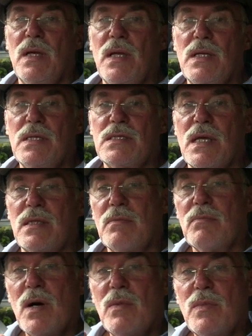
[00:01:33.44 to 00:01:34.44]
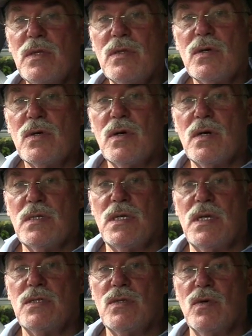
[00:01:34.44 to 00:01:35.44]
is that the moment the car
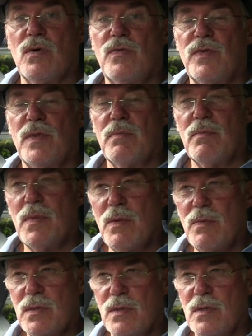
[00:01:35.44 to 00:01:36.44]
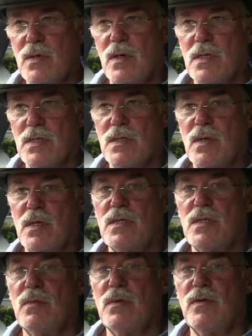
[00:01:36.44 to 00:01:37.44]
sets off, the moment the car
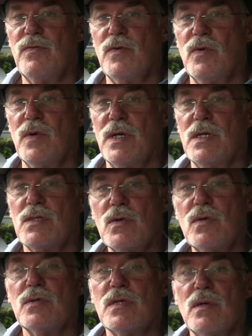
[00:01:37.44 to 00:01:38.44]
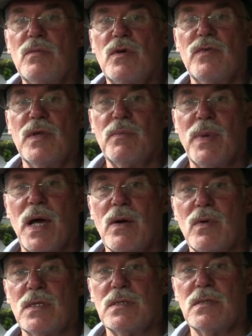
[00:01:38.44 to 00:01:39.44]
starts to move forward, it's also moving
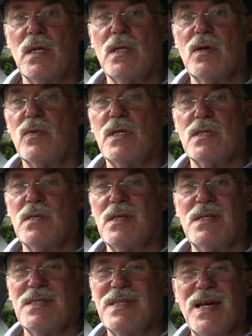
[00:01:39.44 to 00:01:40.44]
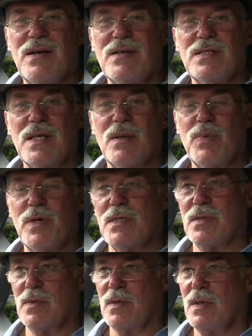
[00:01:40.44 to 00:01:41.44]
backwards. And the question is, how is that
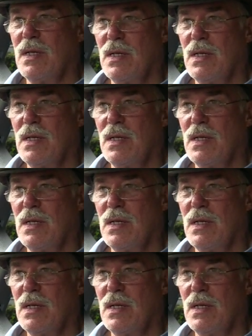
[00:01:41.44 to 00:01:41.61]
possible?